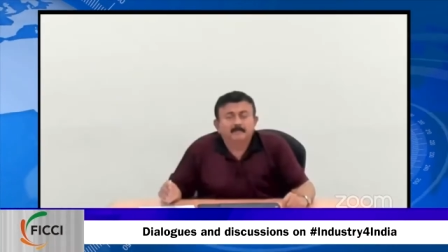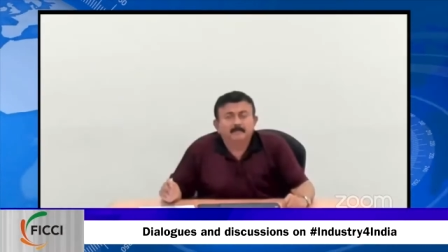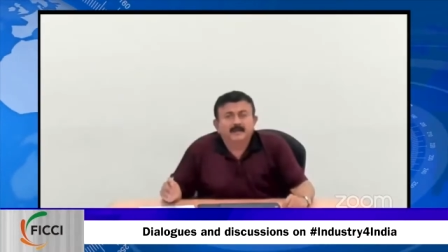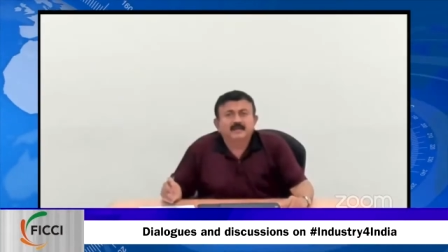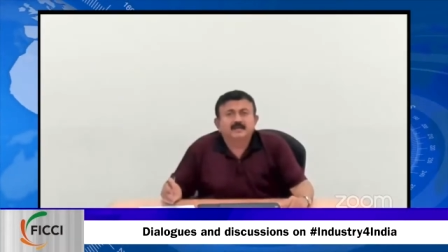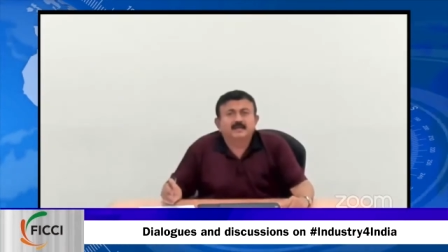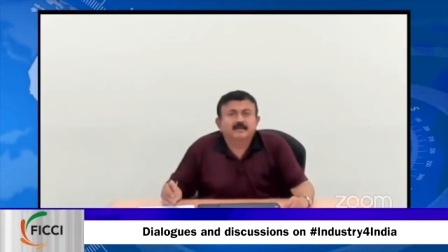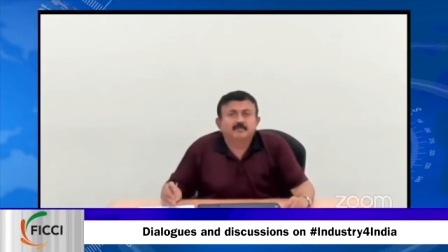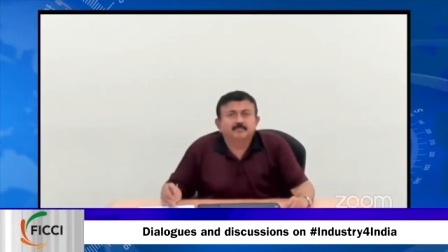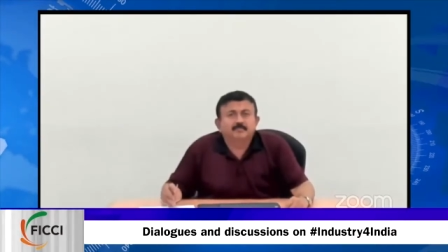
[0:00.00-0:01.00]
uh, medical
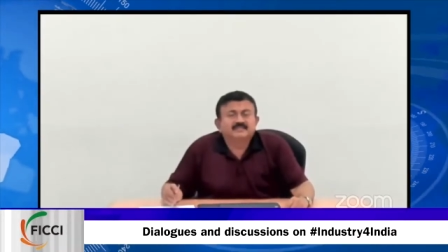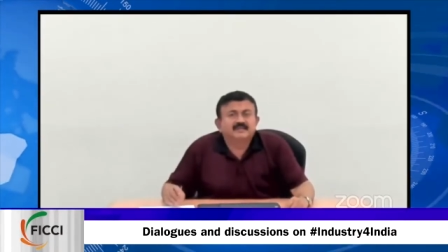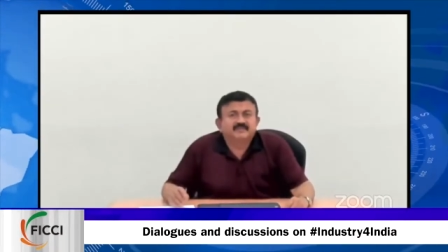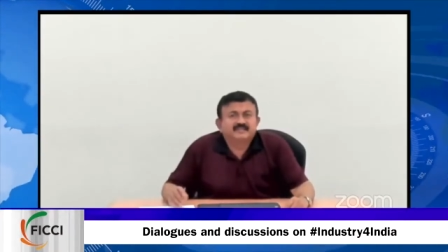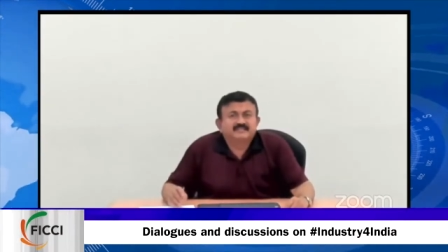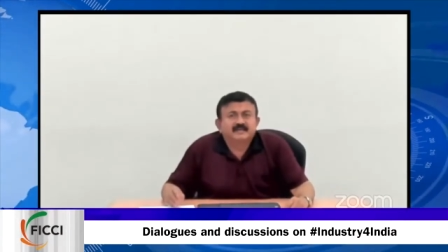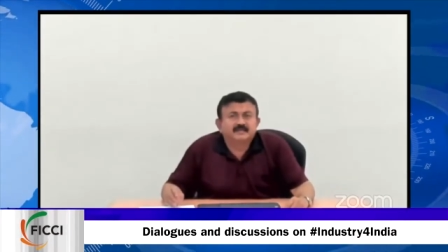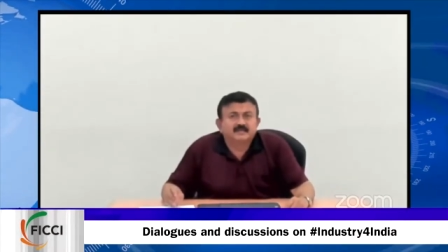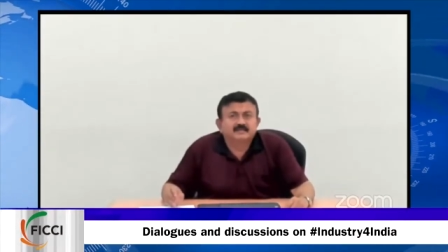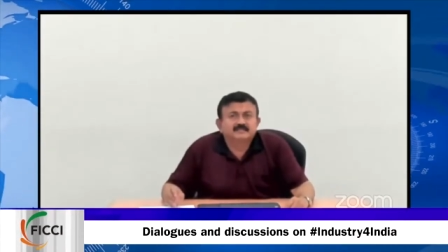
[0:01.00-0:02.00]
equipment and
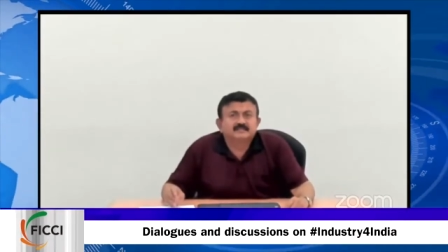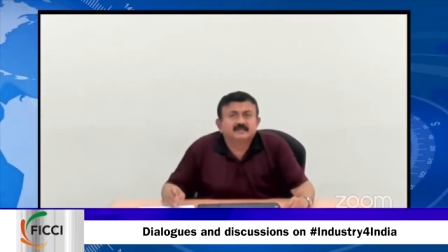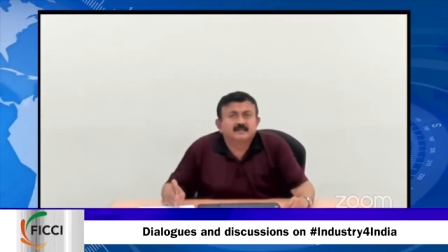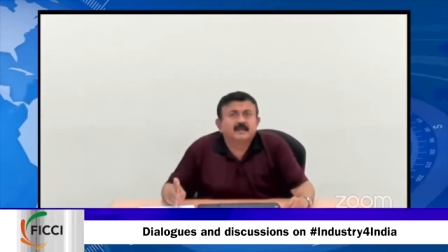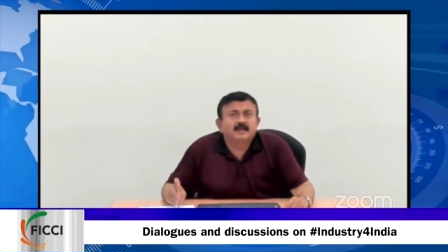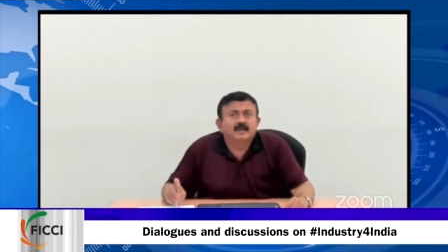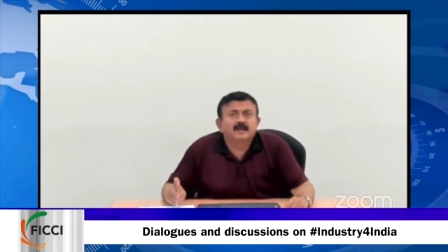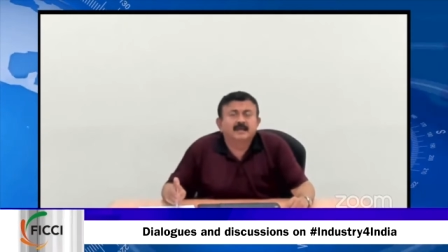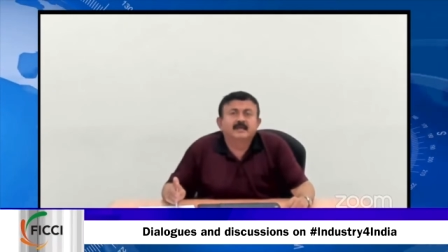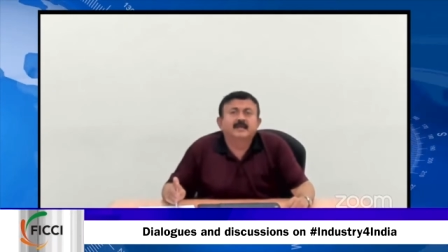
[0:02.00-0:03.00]
facilities uh, uh
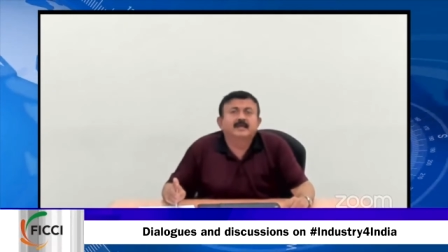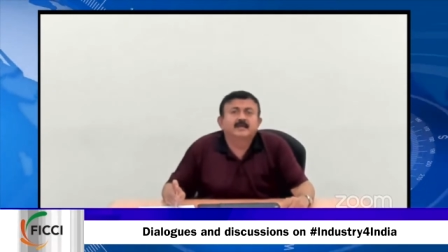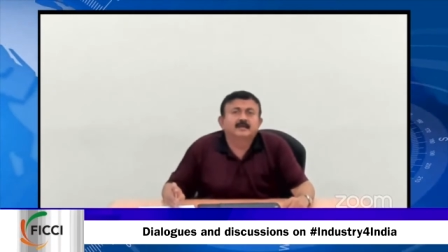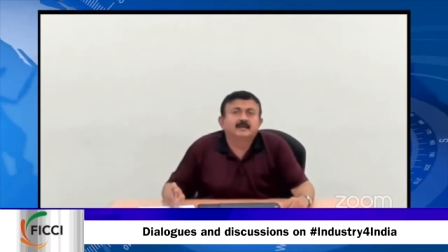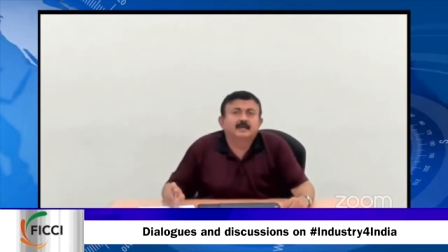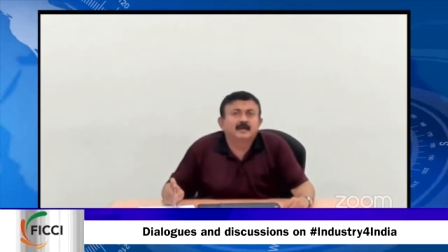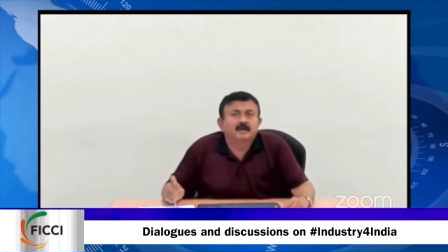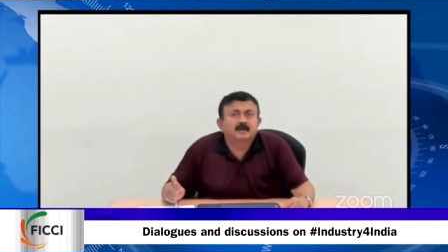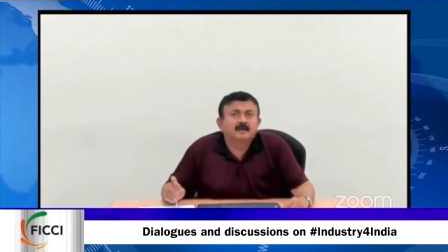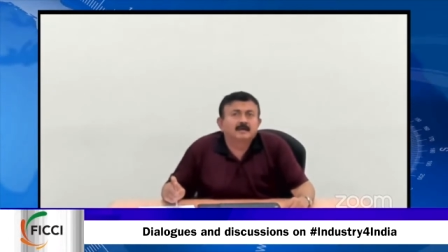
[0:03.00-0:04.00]
again
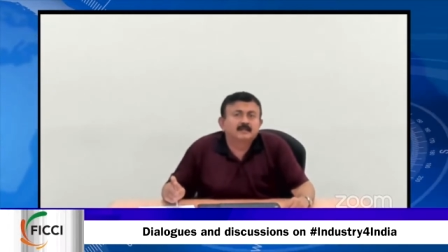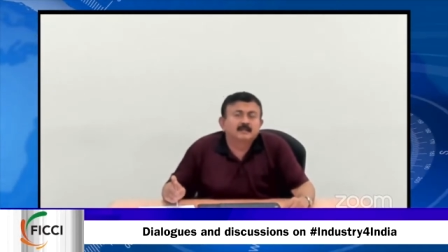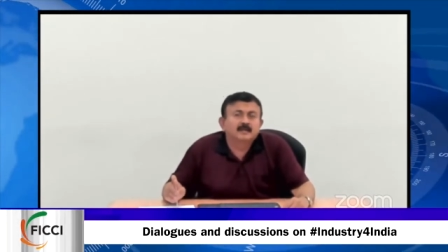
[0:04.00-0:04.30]
uh,